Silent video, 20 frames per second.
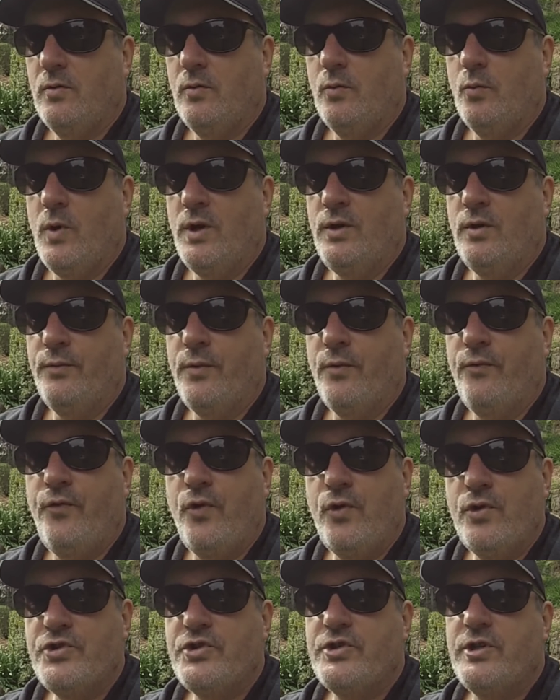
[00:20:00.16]
one of the
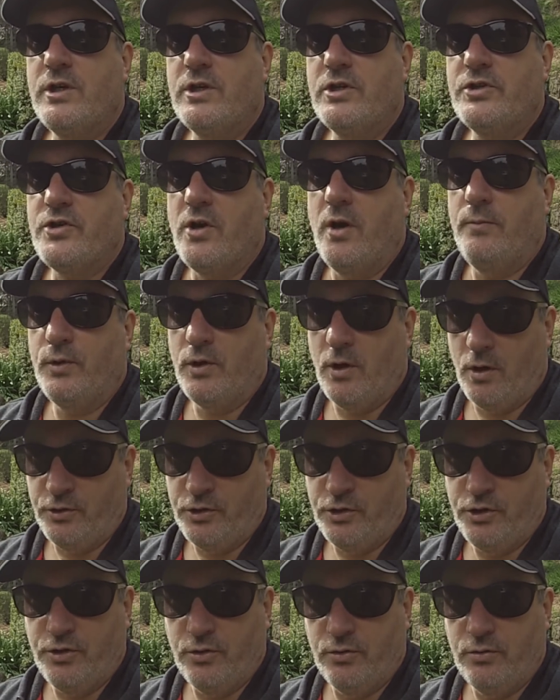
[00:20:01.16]
first things I'm going
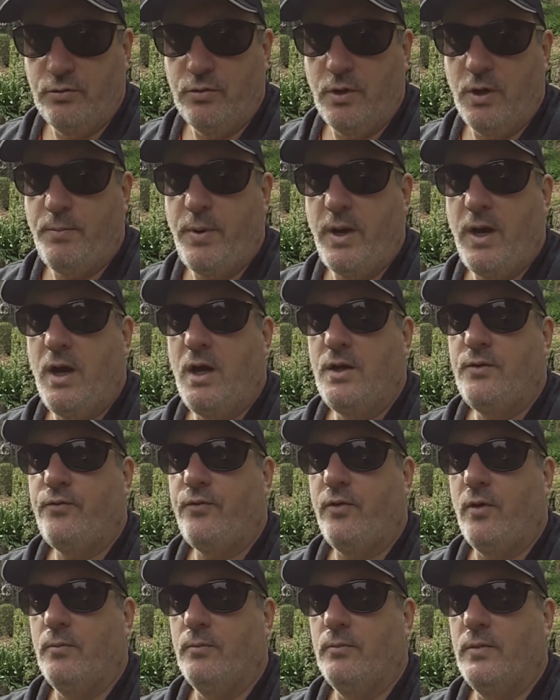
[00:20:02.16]
to do, apart
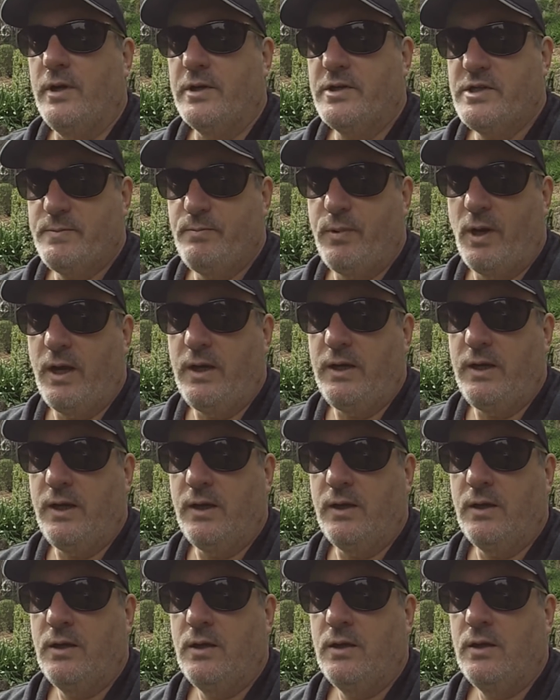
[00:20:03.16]
from
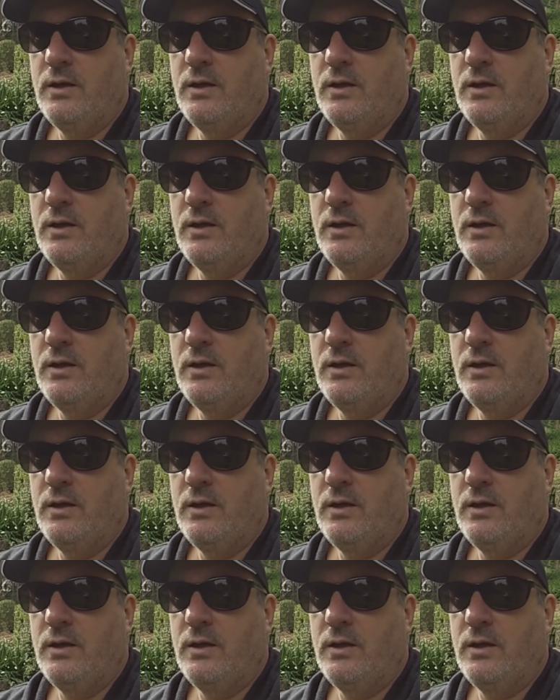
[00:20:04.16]
explaining